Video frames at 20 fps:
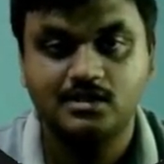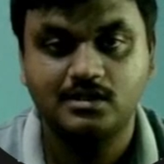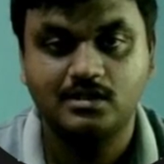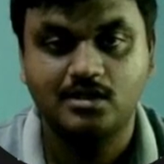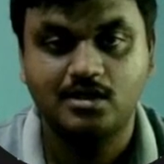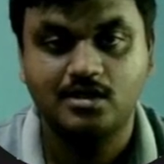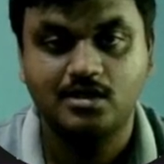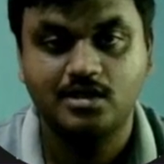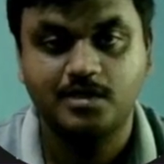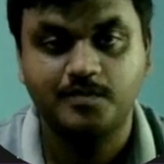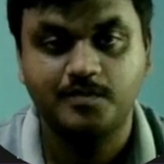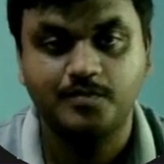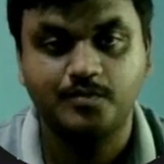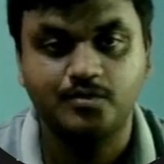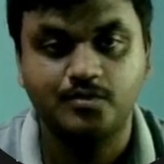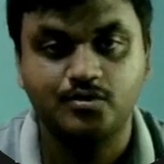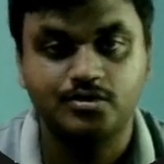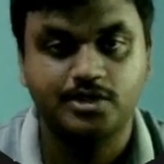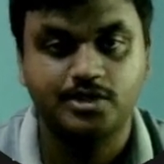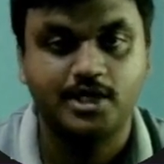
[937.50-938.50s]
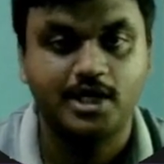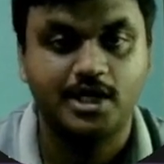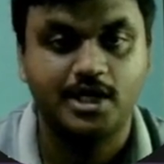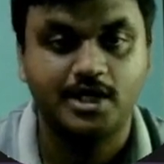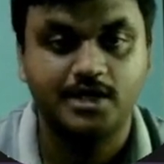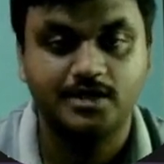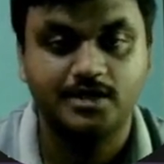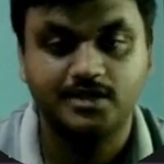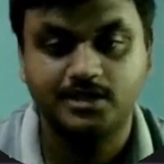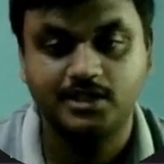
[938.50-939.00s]
not
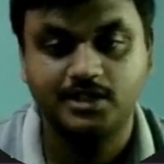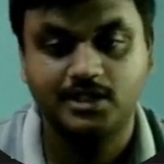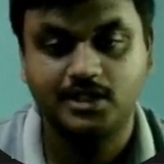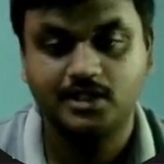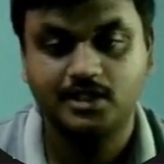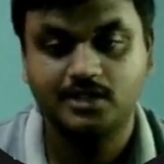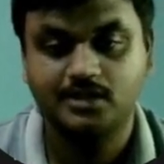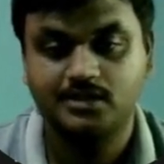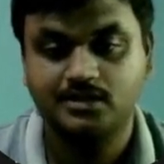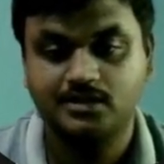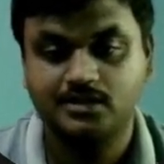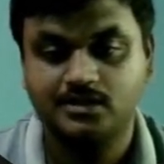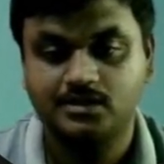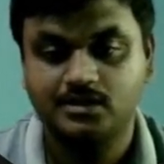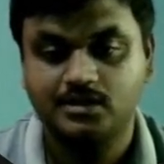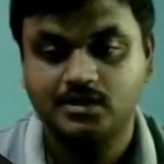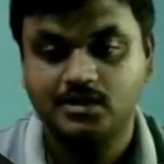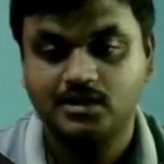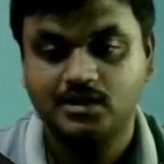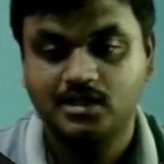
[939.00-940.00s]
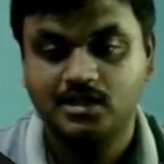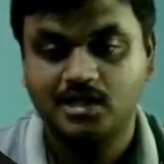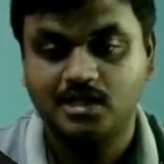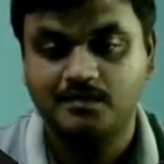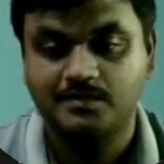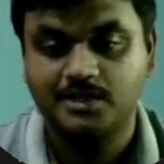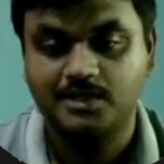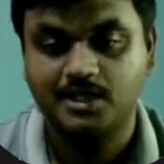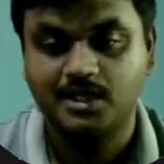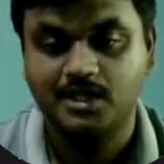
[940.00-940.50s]
imported here. Come